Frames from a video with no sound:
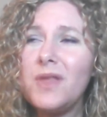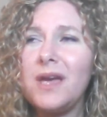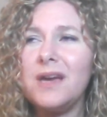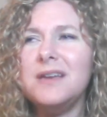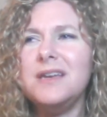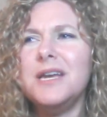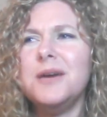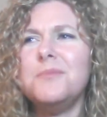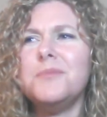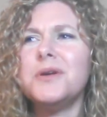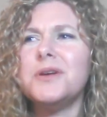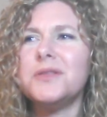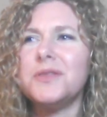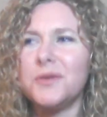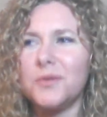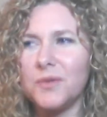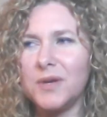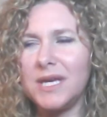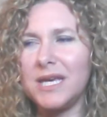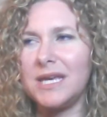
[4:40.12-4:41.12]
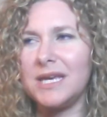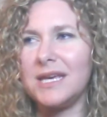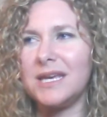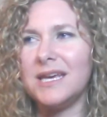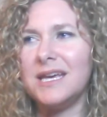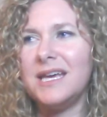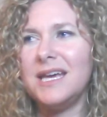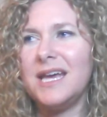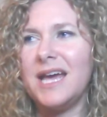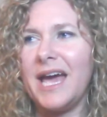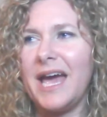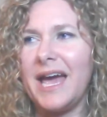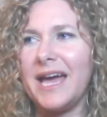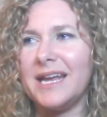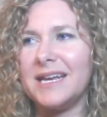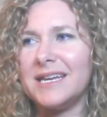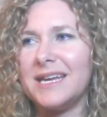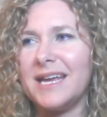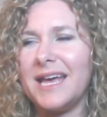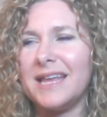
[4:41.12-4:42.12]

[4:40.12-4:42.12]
number three, and,